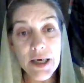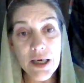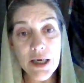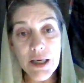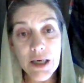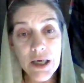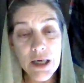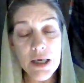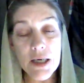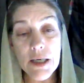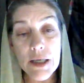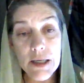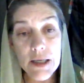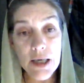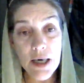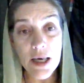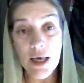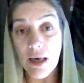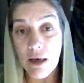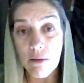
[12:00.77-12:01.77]
in His
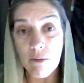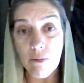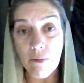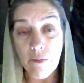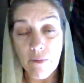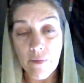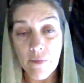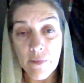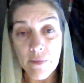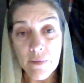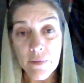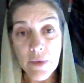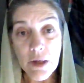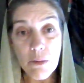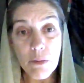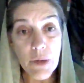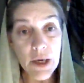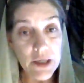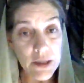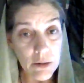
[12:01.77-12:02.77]
name,
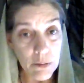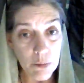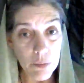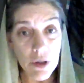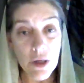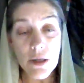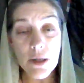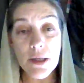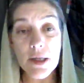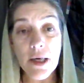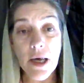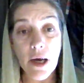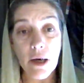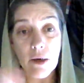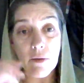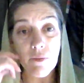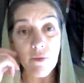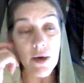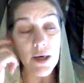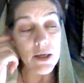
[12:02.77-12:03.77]
makes a blood
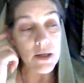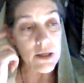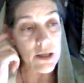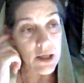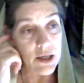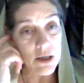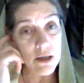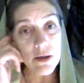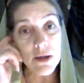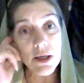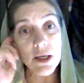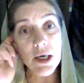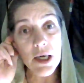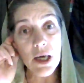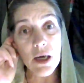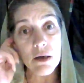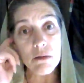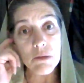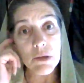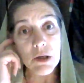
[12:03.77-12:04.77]
sacrifice, kills an
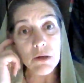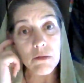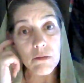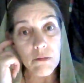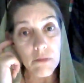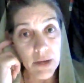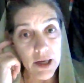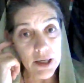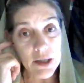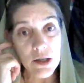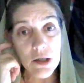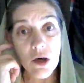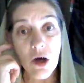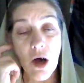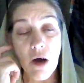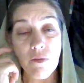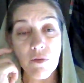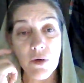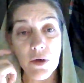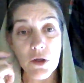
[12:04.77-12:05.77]
animal, and makes an
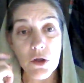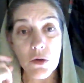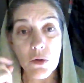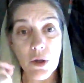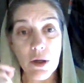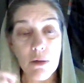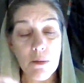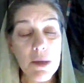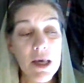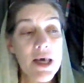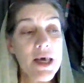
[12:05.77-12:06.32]
offering to Him,